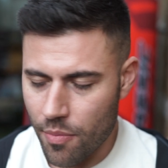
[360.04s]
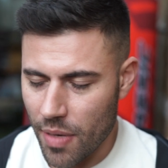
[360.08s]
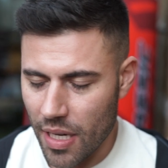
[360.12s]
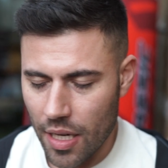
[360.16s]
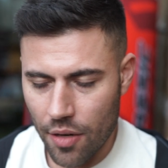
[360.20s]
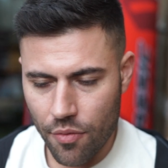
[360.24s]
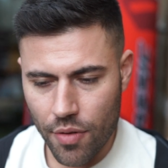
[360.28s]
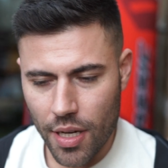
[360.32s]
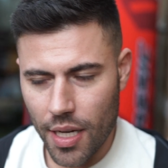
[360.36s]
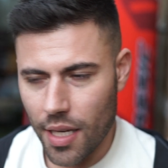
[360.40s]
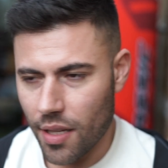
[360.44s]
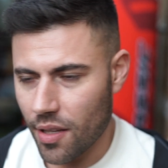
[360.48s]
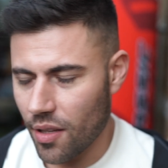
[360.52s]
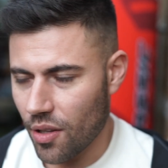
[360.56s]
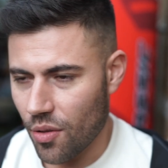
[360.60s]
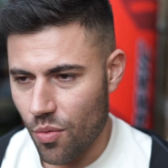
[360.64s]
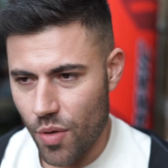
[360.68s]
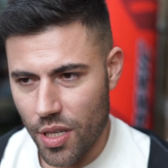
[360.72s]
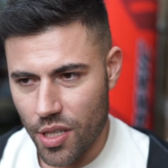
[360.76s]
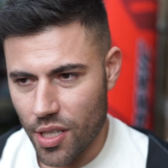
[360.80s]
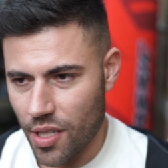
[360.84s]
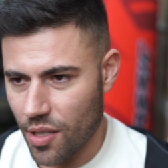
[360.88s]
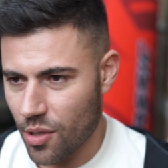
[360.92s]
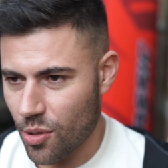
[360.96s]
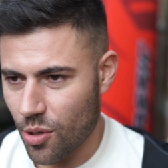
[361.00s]
many reasons
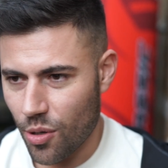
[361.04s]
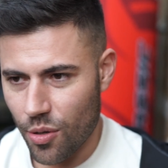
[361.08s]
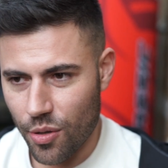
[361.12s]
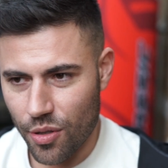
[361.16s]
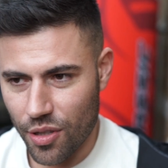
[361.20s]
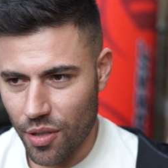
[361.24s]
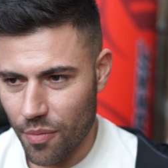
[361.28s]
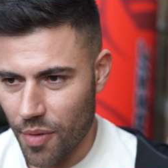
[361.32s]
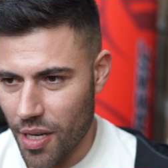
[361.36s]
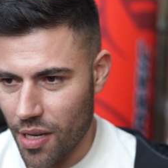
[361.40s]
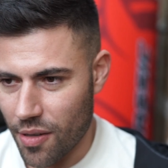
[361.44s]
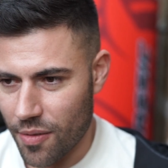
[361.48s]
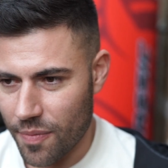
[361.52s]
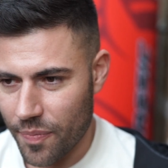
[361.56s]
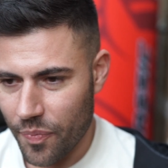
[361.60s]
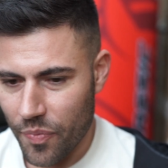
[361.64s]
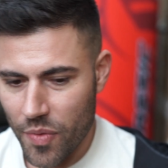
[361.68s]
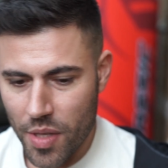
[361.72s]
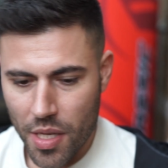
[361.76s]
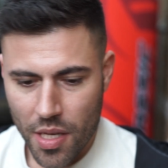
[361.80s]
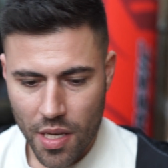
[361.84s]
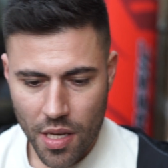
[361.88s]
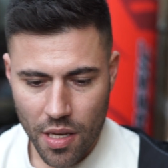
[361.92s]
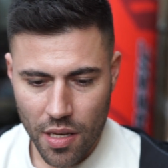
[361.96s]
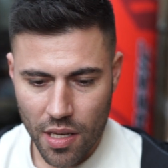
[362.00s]
which he's talked about.
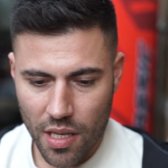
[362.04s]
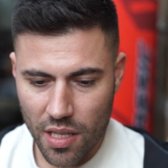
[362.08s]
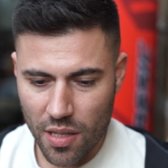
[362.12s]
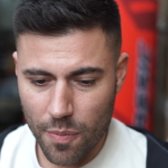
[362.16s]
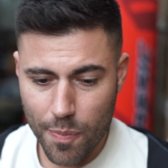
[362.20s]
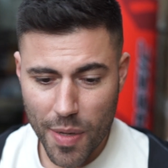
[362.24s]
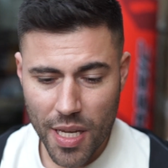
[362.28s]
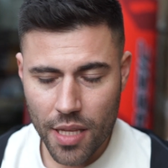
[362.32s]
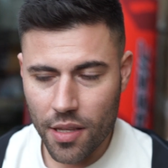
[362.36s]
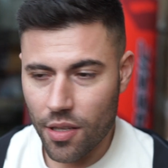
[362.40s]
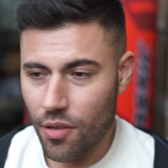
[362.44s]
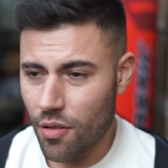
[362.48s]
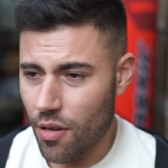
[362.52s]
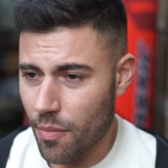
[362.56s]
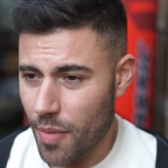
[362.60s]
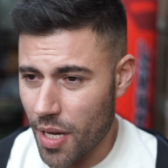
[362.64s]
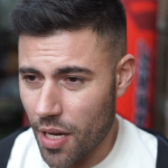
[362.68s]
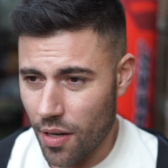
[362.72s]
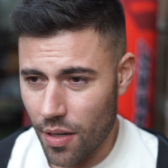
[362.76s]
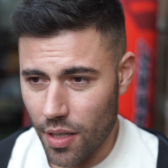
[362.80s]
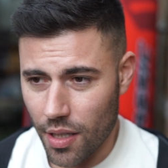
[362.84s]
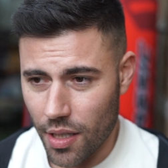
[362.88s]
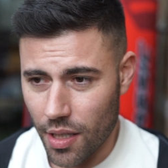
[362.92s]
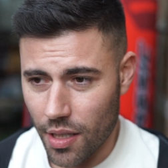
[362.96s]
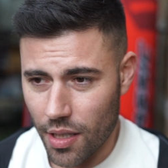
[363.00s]
He's bitter
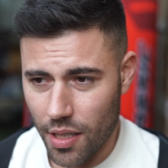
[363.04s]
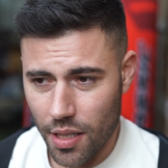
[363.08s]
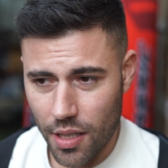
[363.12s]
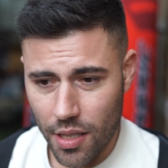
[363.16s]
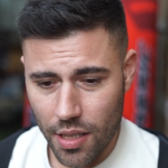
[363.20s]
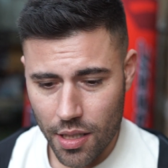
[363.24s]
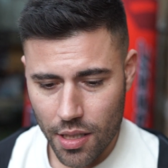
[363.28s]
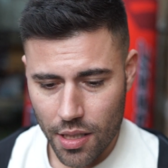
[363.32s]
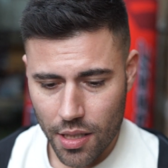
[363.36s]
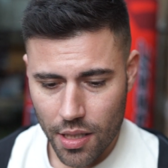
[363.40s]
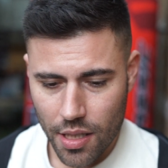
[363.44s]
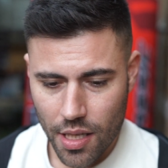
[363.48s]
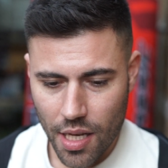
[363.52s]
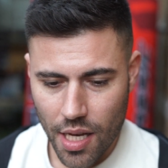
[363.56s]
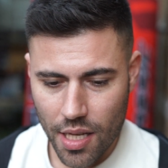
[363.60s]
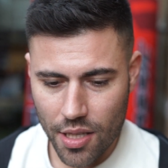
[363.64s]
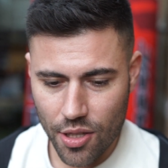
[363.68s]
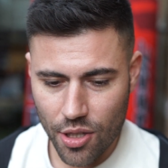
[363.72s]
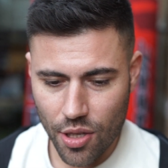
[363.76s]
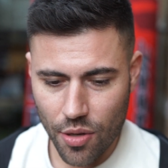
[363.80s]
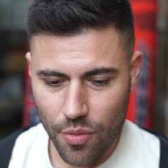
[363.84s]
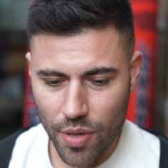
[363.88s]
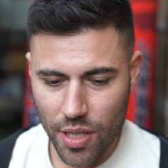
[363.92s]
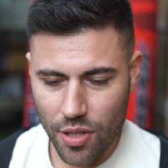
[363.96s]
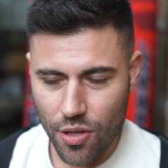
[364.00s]
about it, and
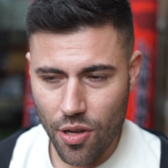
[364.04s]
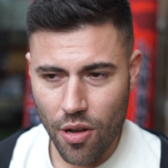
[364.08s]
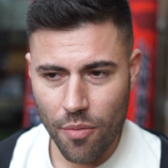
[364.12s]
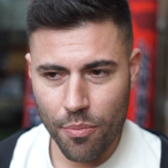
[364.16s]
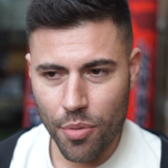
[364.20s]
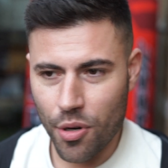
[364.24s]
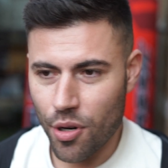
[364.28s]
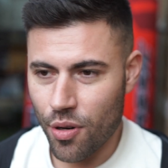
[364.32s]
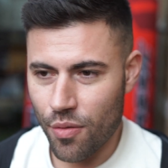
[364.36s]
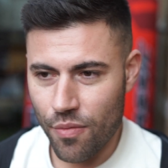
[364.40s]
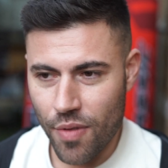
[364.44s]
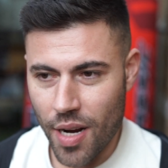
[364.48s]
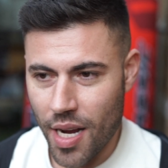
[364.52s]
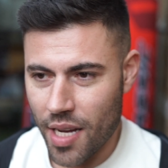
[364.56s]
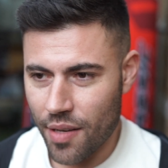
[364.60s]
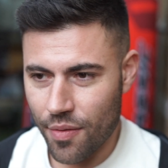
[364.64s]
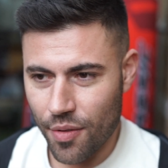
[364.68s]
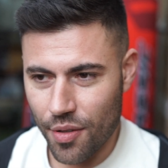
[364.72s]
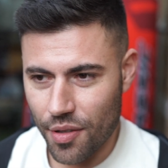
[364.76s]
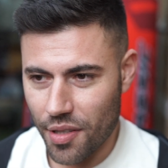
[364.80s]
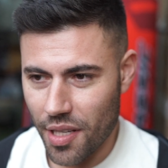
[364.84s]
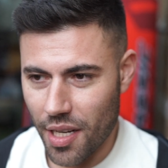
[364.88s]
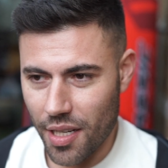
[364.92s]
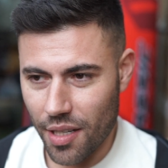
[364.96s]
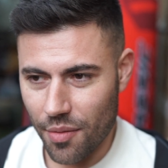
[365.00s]
so it's not born
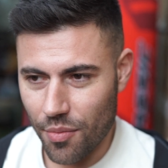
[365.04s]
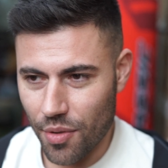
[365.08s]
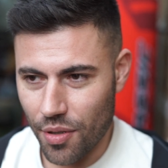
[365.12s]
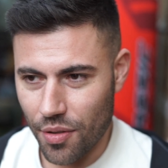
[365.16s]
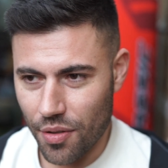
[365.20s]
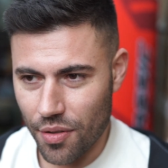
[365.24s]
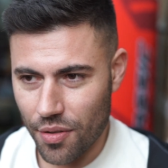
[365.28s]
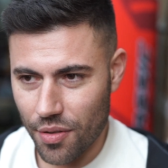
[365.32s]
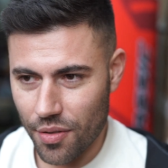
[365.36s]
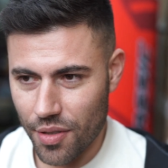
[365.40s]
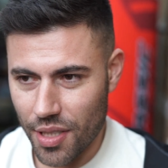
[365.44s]
rivals anymore.